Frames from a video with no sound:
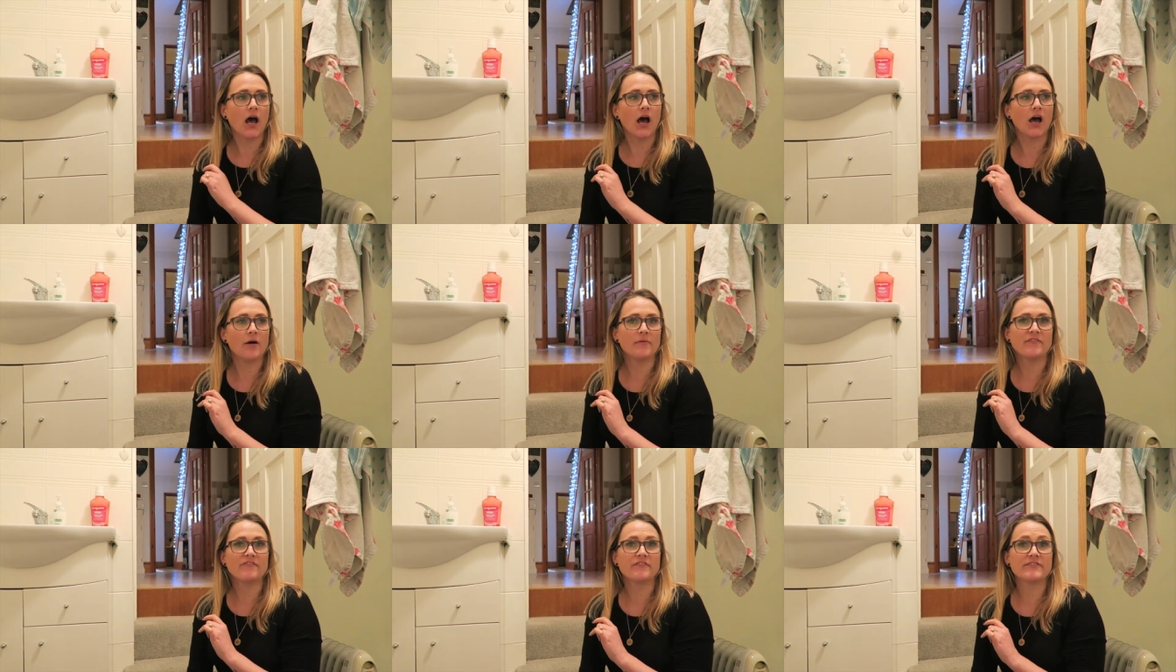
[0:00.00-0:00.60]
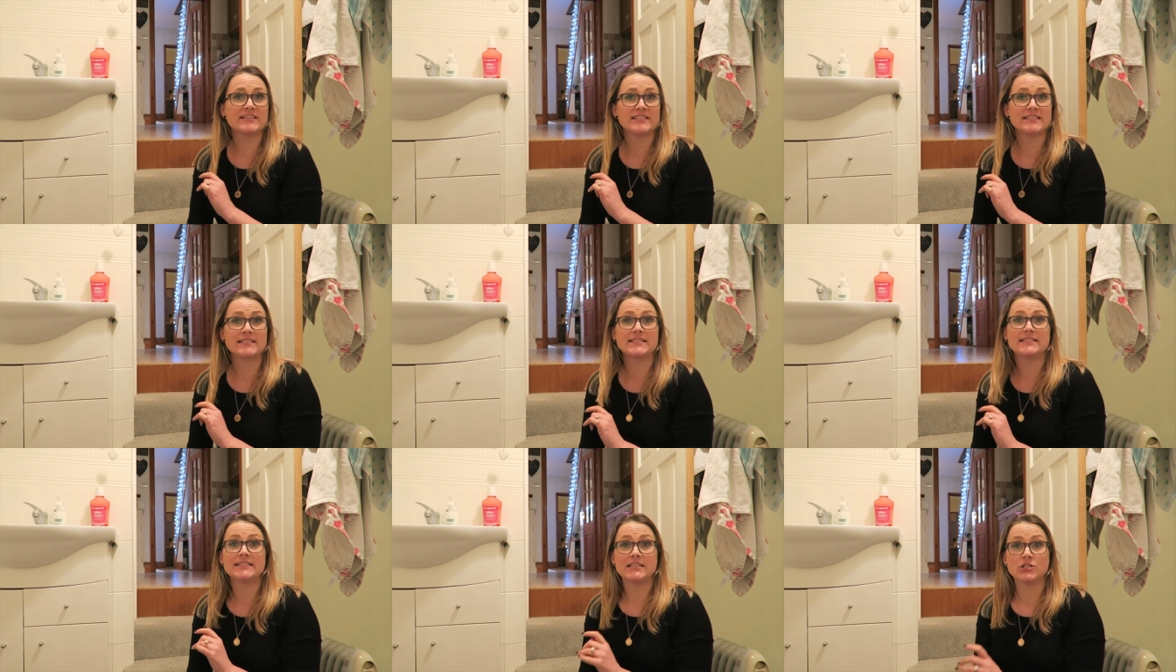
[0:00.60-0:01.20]
Uh, for
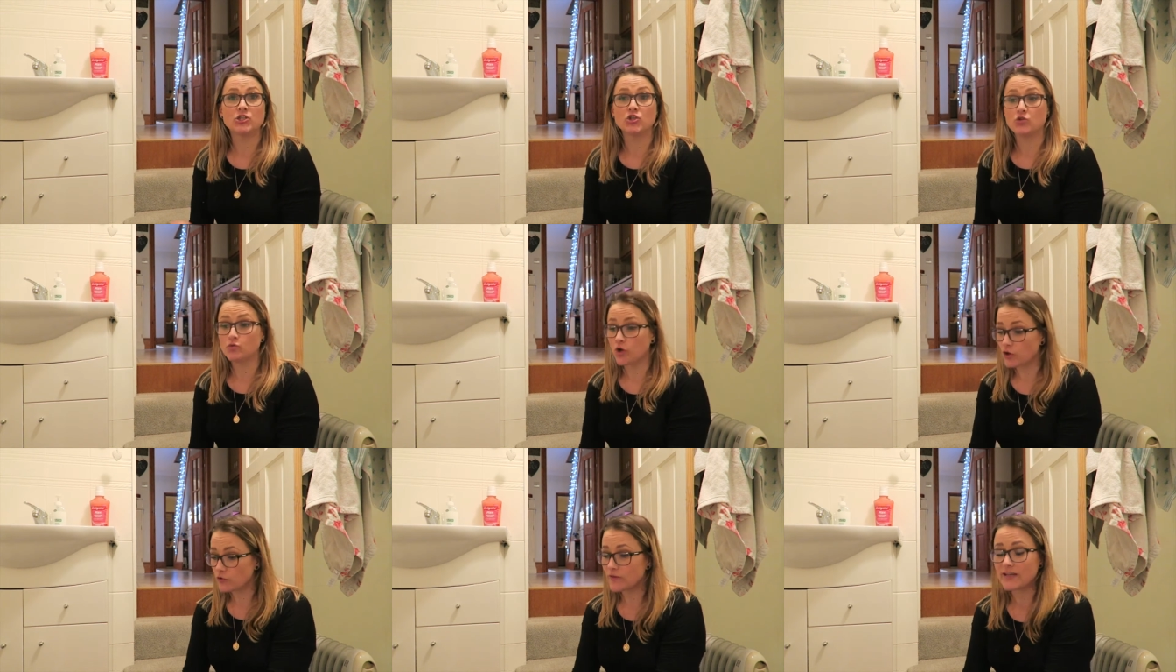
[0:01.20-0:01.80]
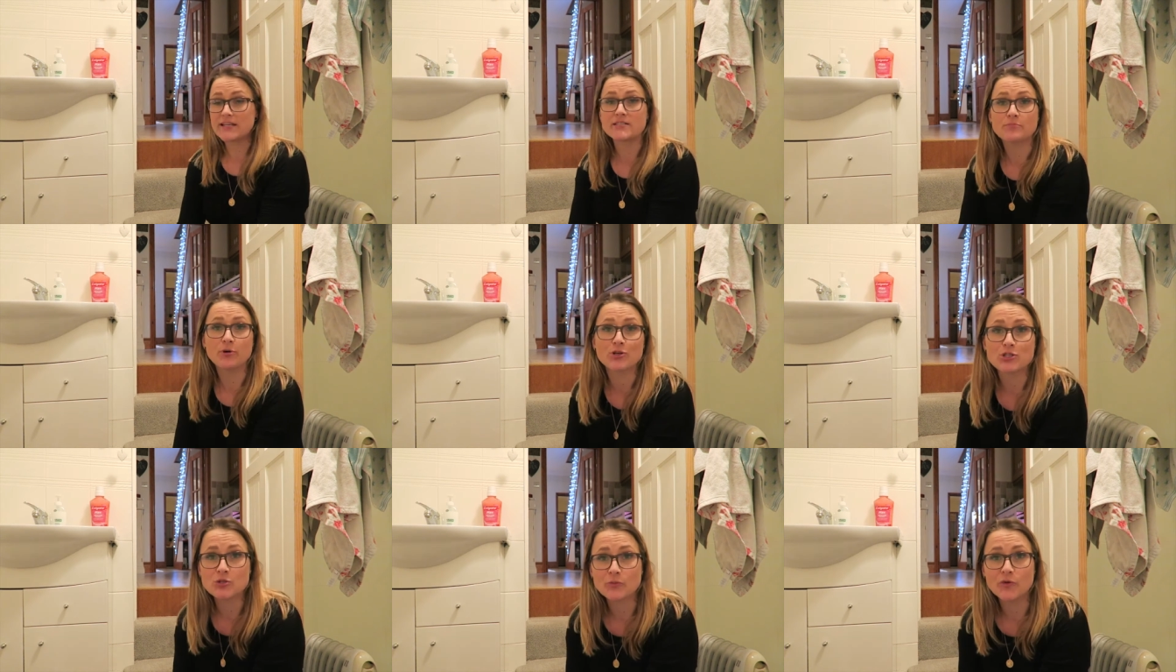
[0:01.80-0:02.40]
instance, did you know that it's
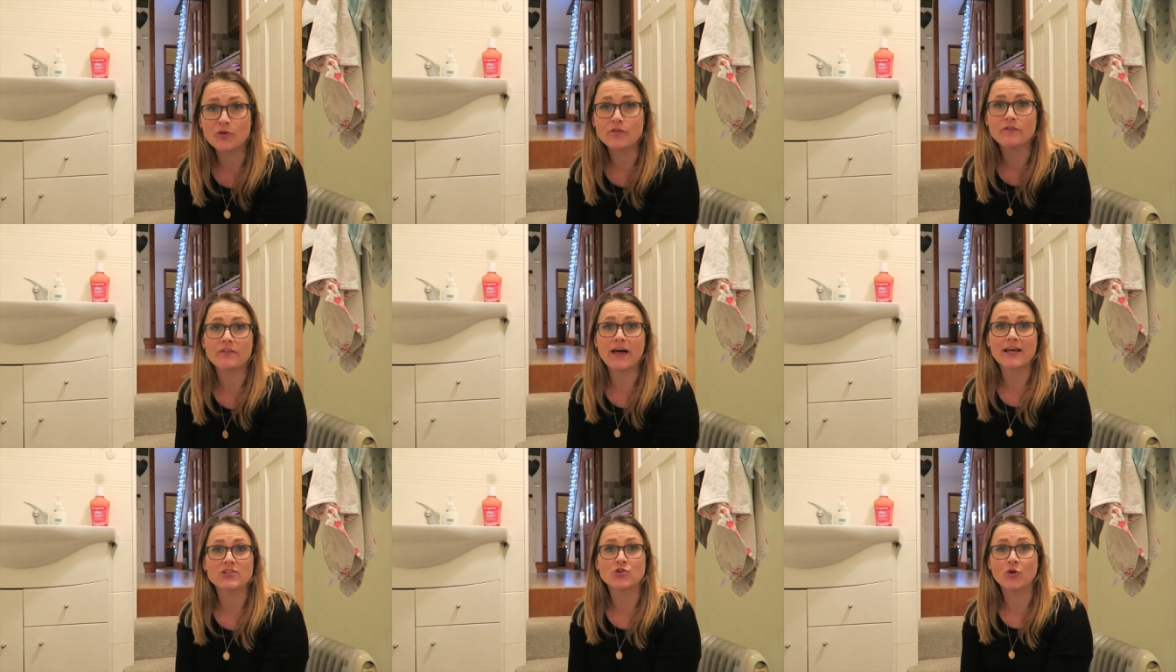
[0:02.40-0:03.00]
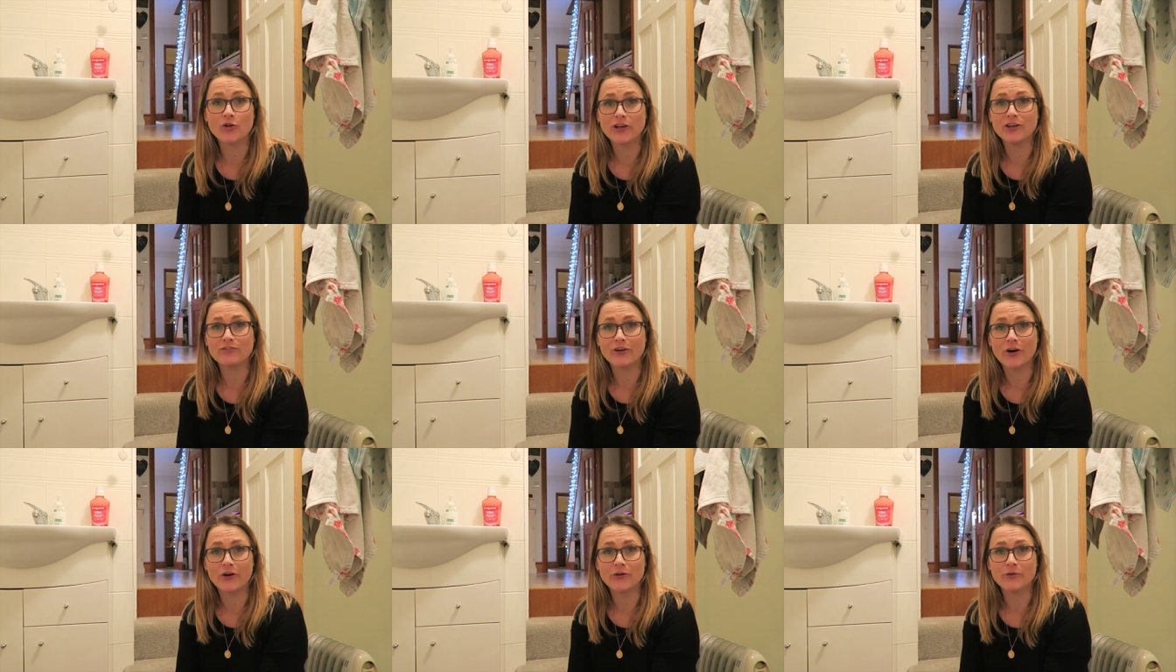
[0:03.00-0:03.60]
possible that toilet
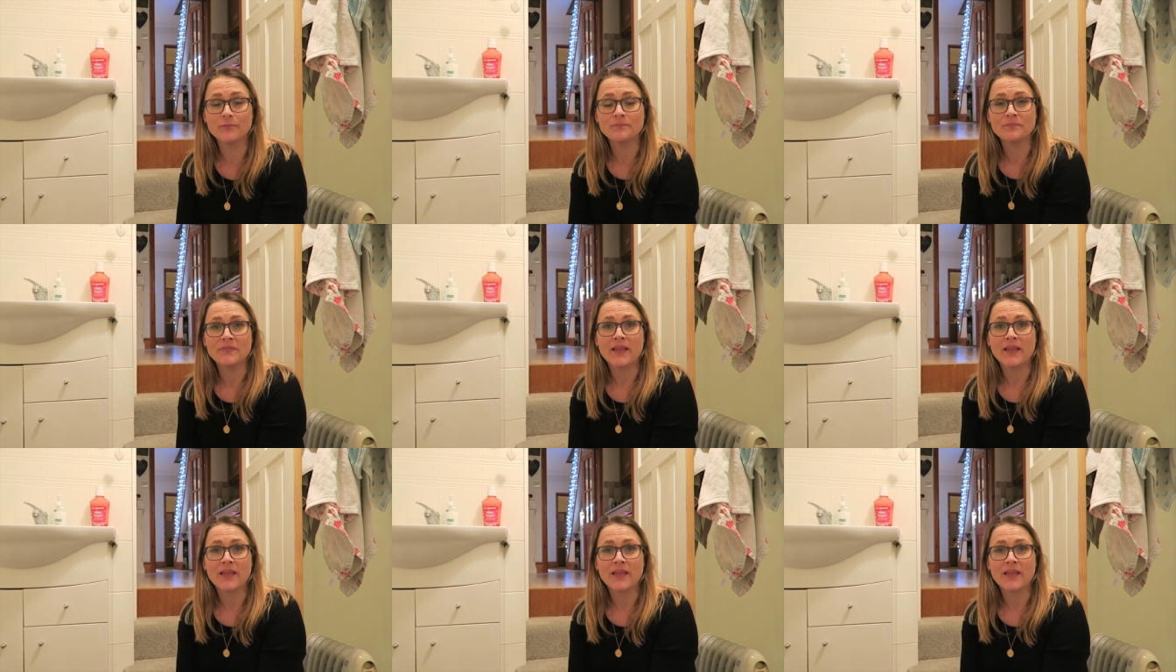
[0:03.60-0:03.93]
roll